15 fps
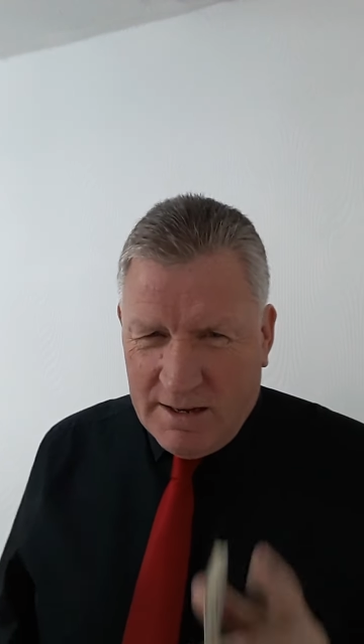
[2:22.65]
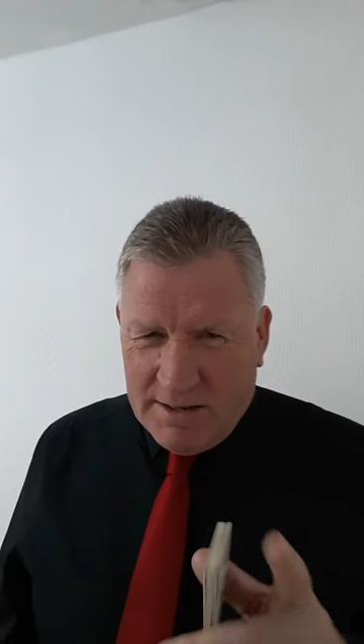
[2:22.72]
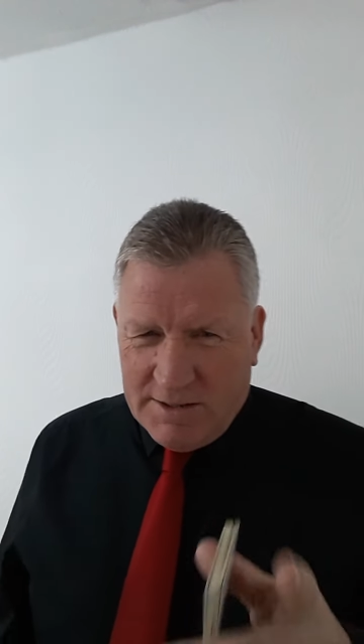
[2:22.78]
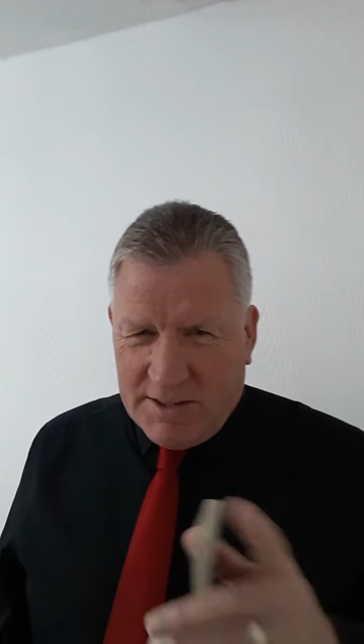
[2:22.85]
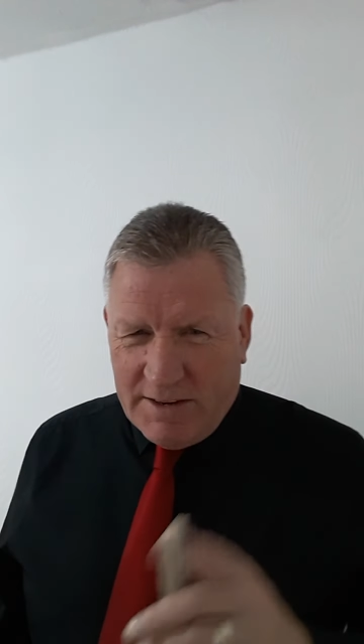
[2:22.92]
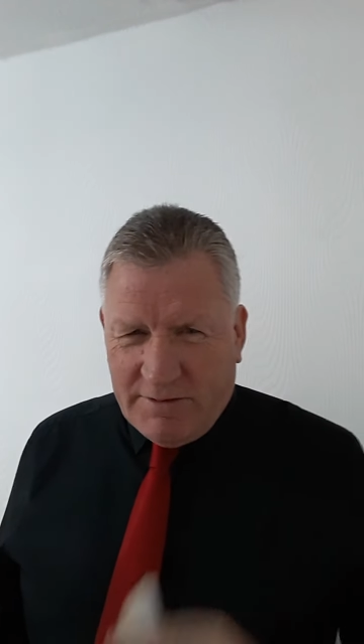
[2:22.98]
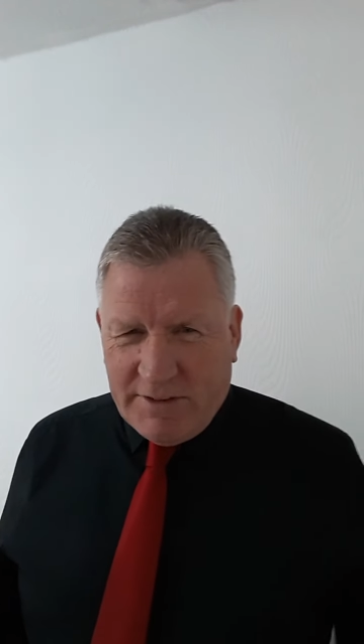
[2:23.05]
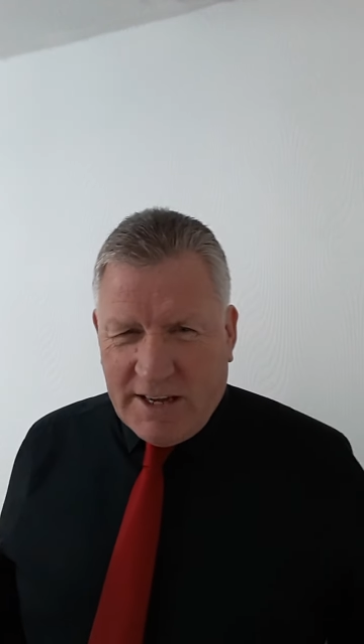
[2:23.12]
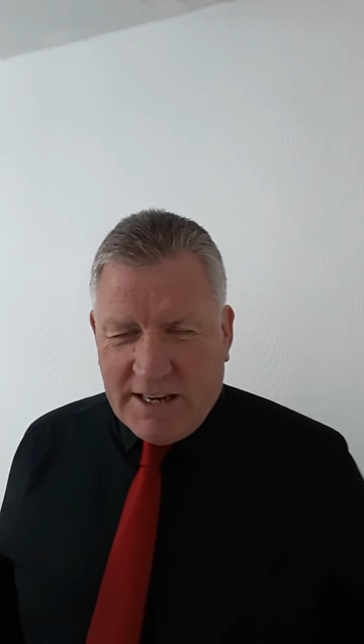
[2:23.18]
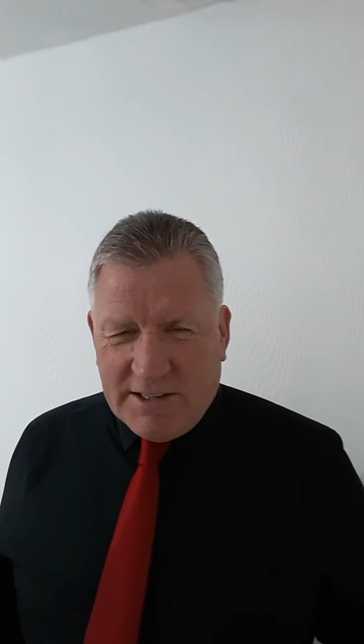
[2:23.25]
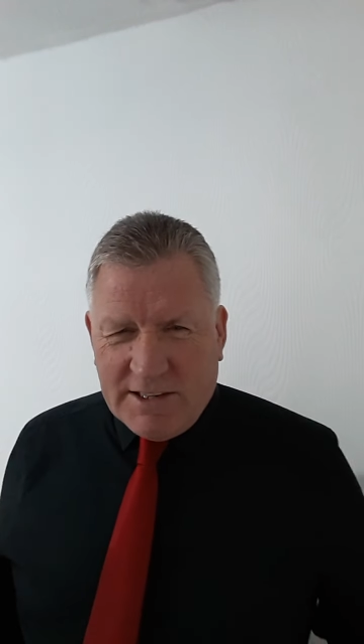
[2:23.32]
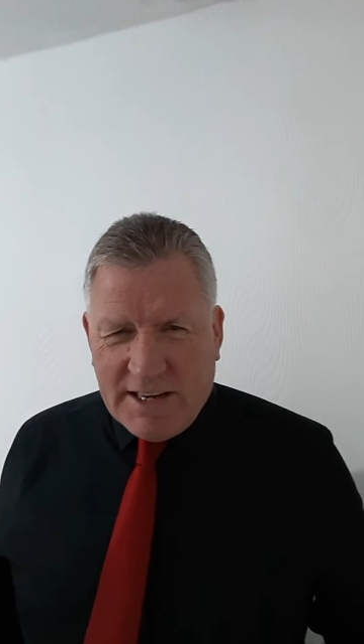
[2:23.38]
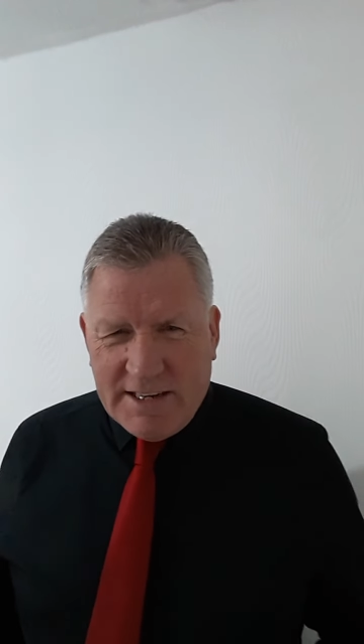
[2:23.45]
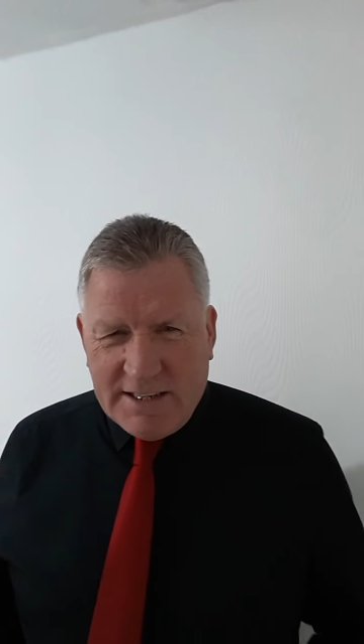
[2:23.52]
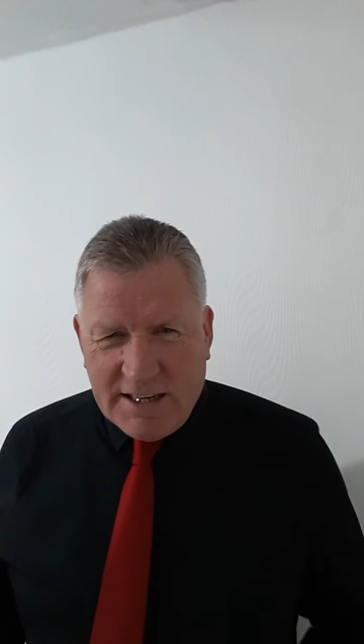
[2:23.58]
Seven
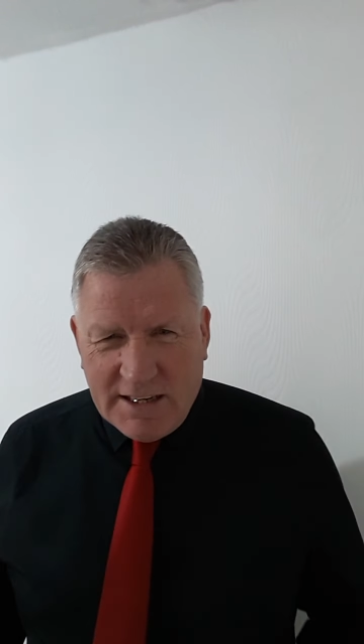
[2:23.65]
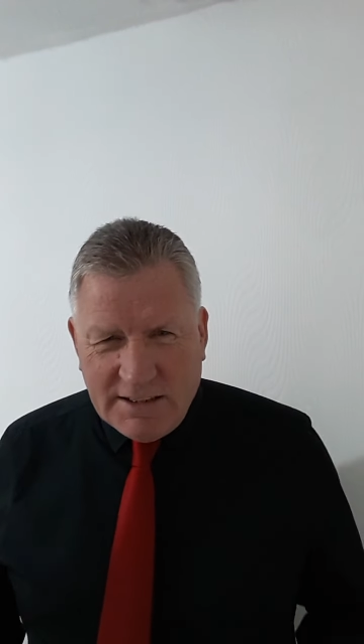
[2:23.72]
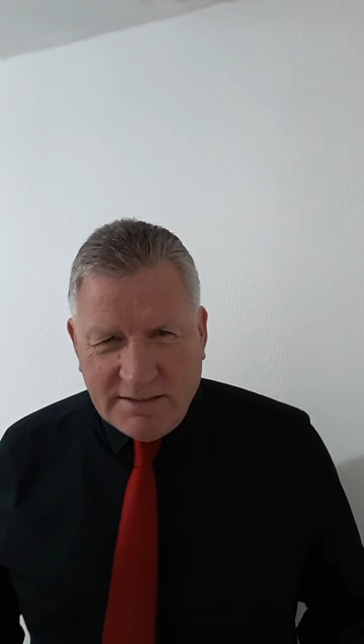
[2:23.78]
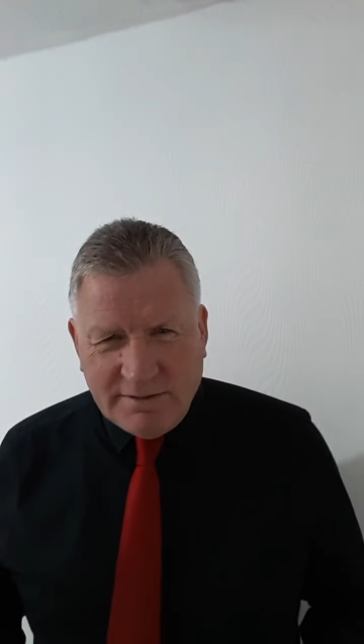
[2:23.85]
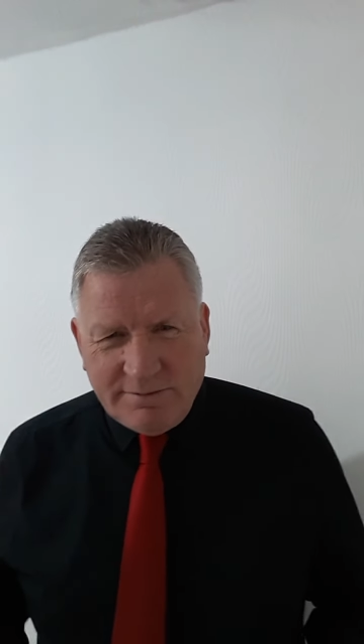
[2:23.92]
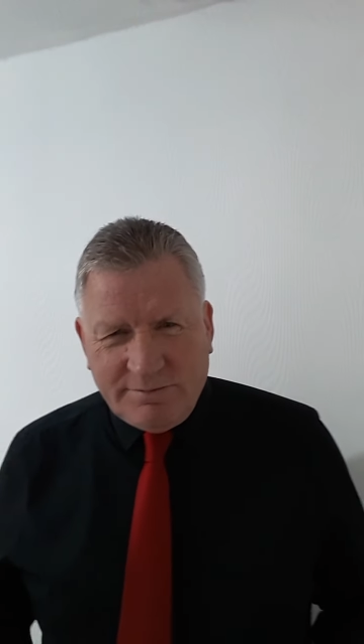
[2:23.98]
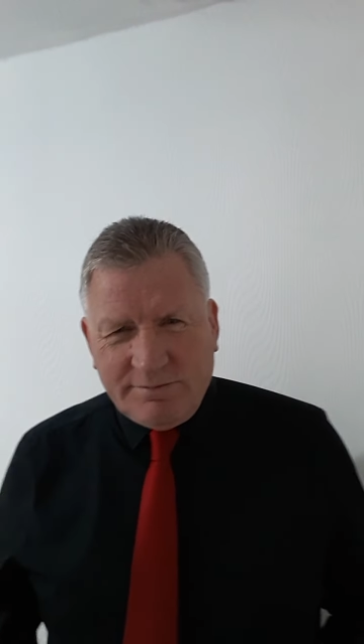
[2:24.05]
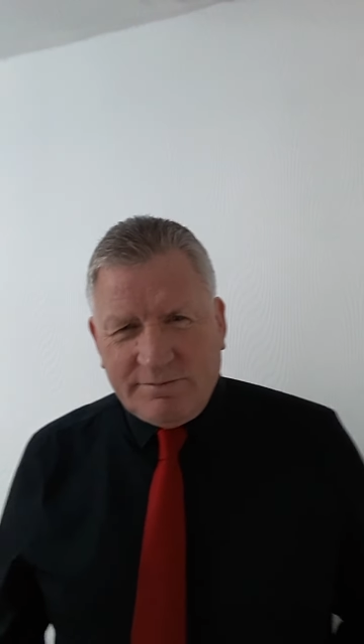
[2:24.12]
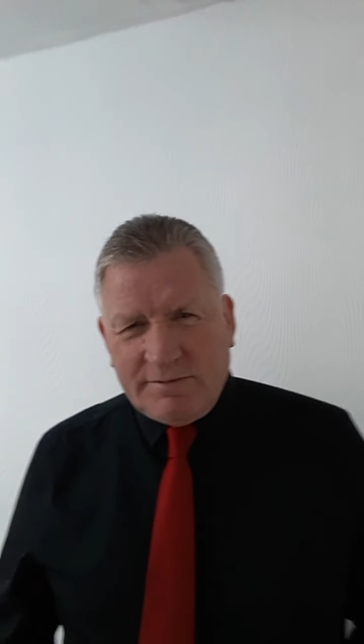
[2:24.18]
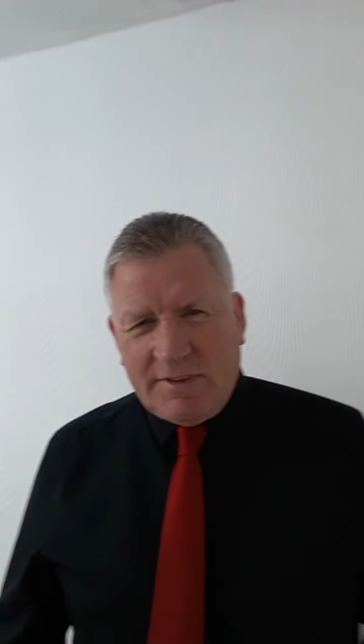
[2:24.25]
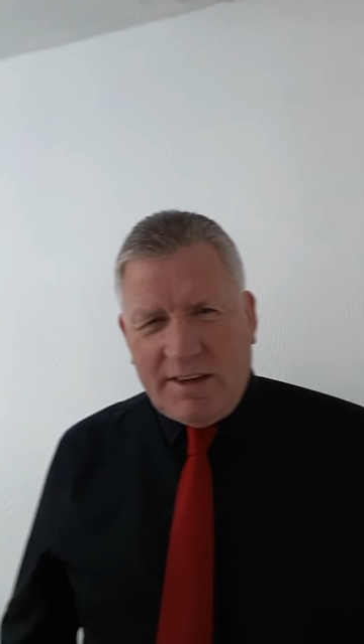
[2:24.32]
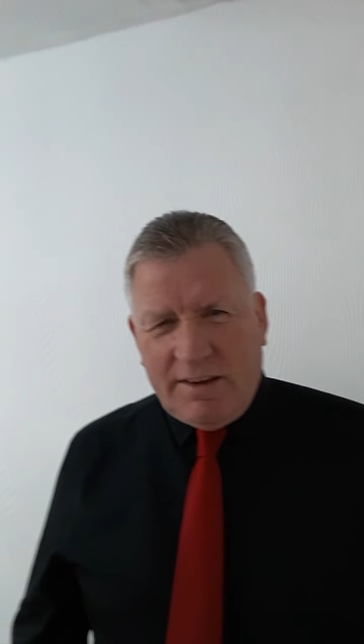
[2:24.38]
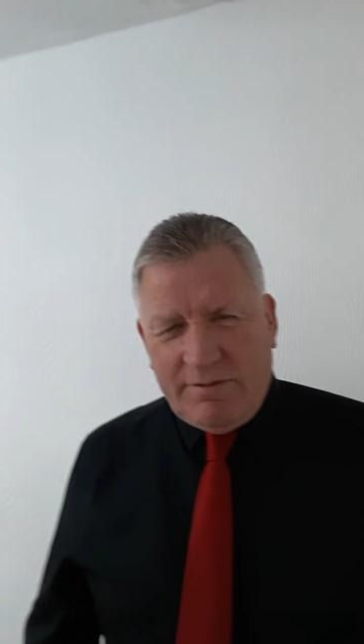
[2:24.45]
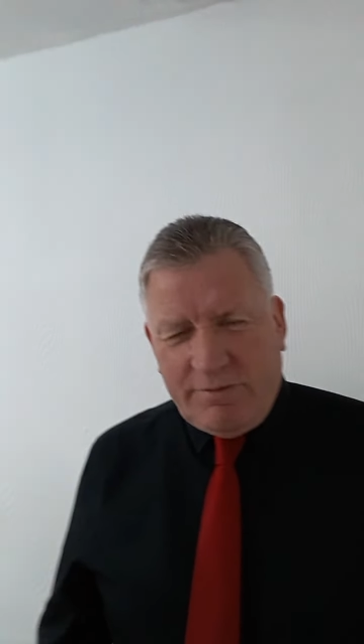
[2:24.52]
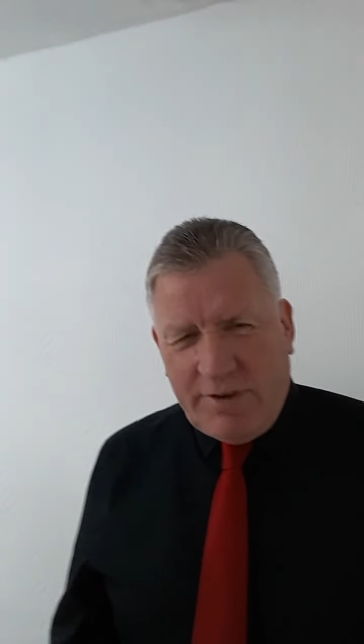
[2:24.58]
days later,
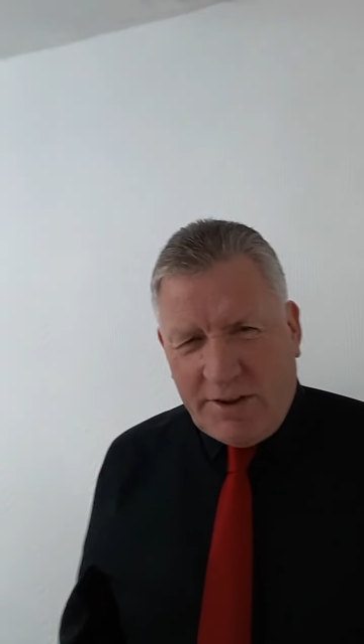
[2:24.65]
in